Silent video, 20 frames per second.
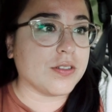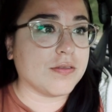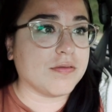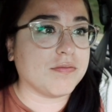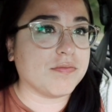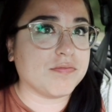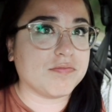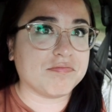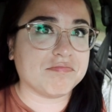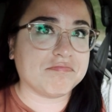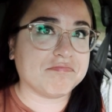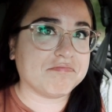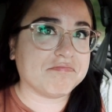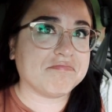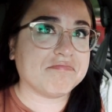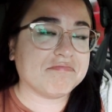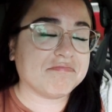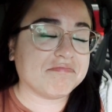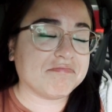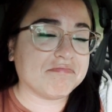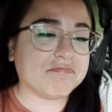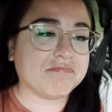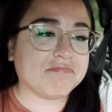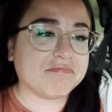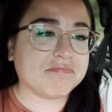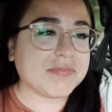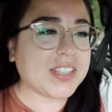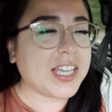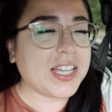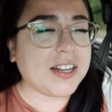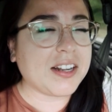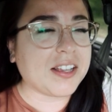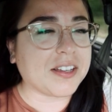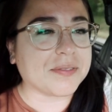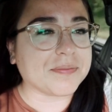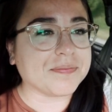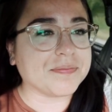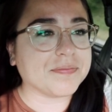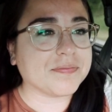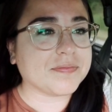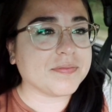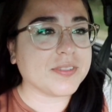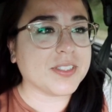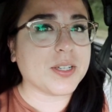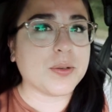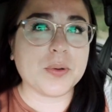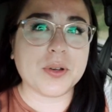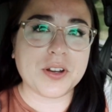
I don't know.